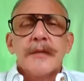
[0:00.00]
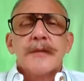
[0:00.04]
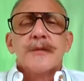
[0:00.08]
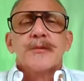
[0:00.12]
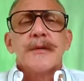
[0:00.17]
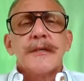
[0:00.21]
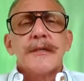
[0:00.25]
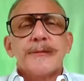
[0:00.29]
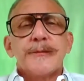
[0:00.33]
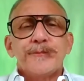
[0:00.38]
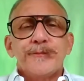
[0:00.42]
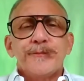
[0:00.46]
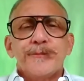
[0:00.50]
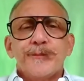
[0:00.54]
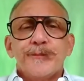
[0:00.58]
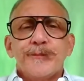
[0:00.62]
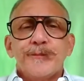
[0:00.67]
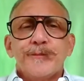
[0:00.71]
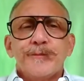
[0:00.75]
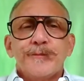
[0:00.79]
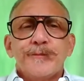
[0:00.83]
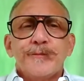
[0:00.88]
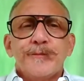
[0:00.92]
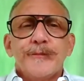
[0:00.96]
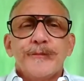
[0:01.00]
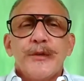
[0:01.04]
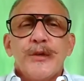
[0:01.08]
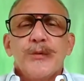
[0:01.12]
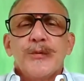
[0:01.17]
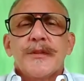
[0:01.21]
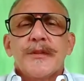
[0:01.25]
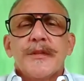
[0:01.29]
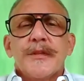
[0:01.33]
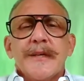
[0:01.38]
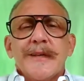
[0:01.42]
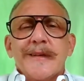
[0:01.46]
Well, you
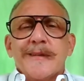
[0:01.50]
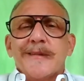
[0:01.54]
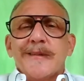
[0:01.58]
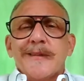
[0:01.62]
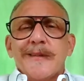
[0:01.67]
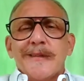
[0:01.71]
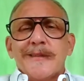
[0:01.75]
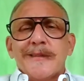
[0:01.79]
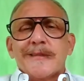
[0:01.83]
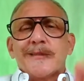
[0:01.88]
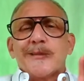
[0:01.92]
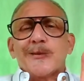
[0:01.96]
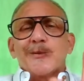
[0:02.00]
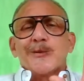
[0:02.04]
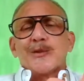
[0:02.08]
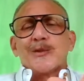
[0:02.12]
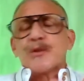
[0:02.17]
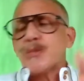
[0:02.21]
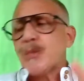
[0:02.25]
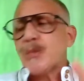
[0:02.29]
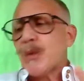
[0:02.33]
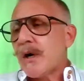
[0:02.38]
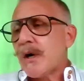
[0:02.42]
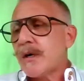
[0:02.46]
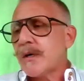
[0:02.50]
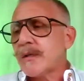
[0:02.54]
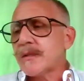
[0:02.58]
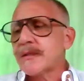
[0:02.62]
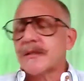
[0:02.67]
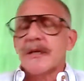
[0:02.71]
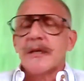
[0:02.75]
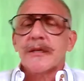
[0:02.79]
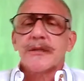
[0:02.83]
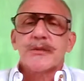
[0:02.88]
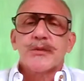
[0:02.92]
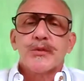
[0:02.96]
would think, oh, it's so small,
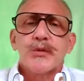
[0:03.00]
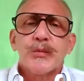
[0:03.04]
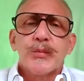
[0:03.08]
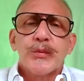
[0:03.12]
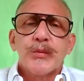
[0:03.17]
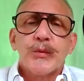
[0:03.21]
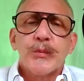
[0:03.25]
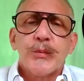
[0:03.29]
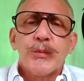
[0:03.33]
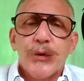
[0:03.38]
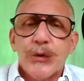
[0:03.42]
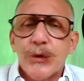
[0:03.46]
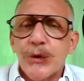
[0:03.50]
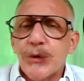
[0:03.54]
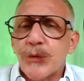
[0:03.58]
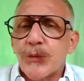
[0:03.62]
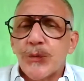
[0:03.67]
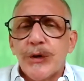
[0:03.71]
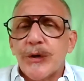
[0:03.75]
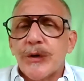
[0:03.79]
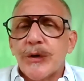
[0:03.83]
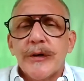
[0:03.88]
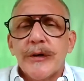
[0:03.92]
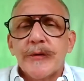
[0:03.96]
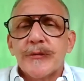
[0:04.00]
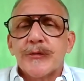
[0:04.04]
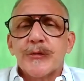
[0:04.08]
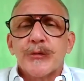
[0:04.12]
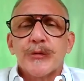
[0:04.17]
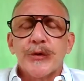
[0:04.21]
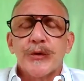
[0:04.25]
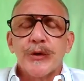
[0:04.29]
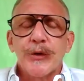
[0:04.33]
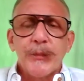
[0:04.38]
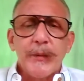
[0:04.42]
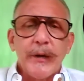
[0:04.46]
it's not super important, we don't have to
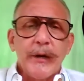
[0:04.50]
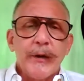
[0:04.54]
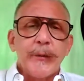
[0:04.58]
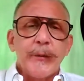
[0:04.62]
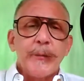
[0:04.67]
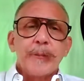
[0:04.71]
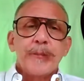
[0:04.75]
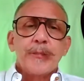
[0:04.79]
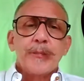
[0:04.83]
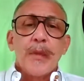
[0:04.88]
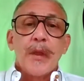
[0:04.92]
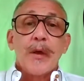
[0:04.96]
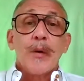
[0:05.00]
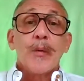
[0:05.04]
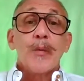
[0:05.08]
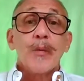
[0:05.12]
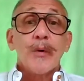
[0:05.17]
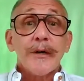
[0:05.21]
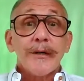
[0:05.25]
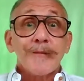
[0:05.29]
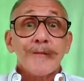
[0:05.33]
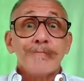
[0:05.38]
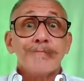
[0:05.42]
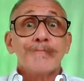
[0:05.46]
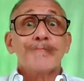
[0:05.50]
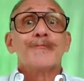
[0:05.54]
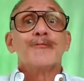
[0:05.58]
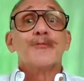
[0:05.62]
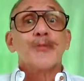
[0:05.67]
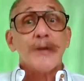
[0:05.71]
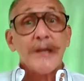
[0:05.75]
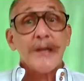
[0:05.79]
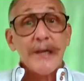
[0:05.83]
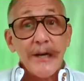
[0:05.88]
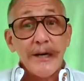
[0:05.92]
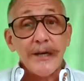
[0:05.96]
worry about it. Well,
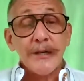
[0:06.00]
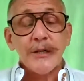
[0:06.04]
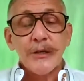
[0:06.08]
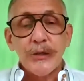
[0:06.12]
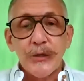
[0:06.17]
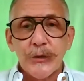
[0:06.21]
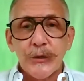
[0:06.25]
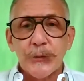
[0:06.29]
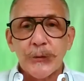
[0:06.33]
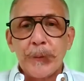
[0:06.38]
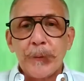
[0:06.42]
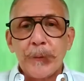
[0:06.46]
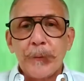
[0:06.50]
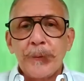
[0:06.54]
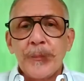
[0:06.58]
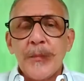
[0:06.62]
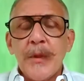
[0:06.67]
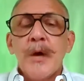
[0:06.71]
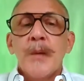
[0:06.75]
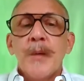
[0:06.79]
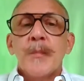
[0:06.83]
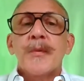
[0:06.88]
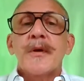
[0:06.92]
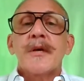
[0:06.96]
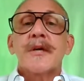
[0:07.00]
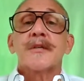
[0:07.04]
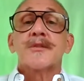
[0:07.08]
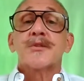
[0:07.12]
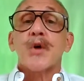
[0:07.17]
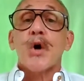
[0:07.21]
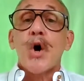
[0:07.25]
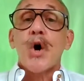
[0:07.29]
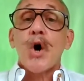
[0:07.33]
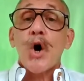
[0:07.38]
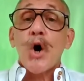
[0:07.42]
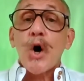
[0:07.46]
we kind of do,
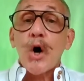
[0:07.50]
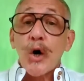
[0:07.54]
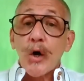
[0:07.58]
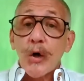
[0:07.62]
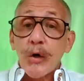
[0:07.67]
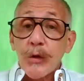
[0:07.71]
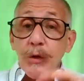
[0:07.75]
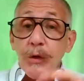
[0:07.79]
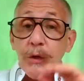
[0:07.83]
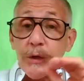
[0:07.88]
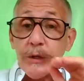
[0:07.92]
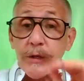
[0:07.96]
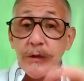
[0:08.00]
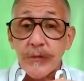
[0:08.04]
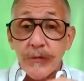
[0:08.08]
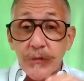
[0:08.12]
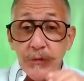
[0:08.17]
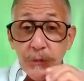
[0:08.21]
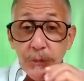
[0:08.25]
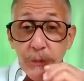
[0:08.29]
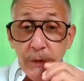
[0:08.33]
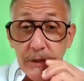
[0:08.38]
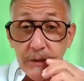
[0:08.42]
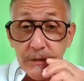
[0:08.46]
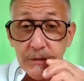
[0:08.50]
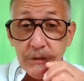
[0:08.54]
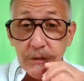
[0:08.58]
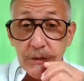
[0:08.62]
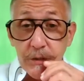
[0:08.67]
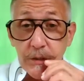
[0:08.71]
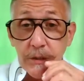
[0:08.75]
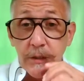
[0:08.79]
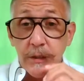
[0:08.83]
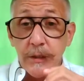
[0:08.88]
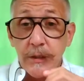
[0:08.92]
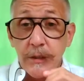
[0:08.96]
because all
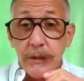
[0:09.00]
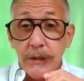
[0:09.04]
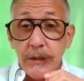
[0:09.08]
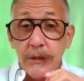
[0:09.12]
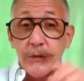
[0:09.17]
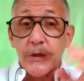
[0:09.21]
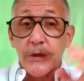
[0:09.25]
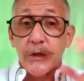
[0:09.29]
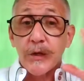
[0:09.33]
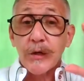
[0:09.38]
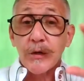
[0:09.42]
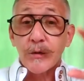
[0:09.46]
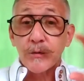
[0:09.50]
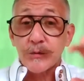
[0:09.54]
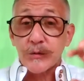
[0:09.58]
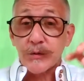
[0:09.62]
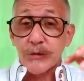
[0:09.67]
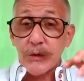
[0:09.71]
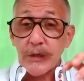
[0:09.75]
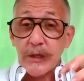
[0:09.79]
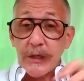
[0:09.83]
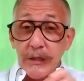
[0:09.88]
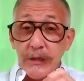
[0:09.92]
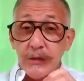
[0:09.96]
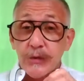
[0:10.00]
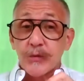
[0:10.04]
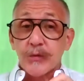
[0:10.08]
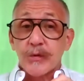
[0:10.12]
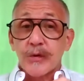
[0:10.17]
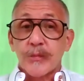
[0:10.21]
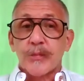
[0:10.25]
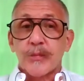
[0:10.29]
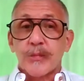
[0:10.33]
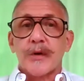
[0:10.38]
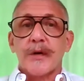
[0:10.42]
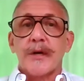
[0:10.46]
information that goes into
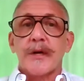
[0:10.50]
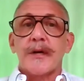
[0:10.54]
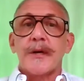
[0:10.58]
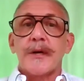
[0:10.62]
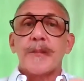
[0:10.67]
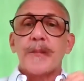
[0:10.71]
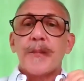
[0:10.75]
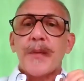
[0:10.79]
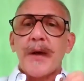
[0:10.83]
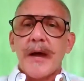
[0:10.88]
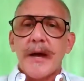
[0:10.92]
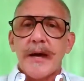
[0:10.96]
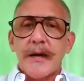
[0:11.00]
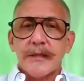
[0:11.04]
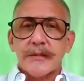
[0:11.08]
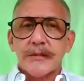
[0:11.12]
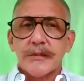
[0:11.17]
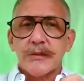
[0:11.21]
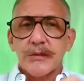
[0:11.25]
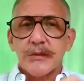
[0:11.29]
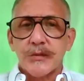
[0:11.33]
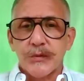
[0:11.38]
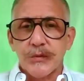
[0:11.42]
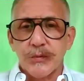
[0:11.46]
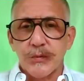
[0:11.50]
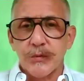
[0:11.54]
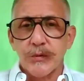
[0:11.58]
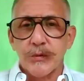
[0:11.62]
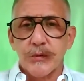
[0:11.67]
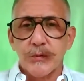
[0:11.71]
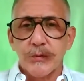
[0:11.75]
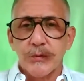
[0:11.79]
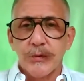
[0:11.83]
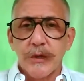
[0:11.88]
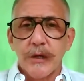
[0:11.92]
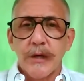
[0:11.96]
our brain passes
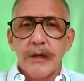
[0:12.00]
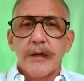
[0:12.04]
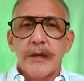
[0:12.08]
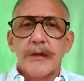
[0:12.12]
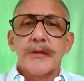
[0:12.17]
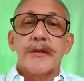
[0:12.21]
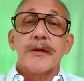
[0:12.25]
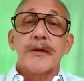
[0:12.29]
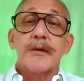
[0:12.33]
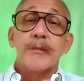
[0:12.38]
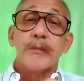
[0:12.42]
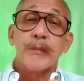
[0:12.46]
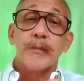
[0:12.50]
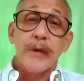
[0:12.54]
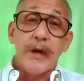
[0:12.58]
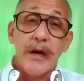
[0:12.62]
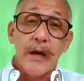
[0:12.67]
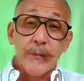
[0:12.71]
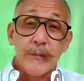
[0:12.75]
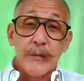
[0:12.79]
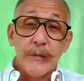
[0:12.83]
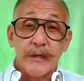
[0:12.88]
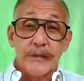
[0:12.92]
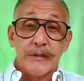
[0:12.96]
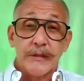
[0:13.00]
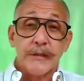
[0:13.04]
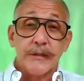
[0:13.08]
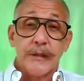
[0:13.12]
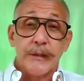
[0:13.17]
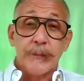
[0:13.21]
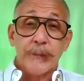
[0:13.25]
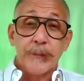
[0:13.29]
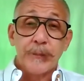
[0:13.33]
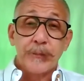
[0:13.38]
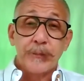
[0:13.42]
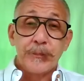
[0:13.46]
through the amygdala.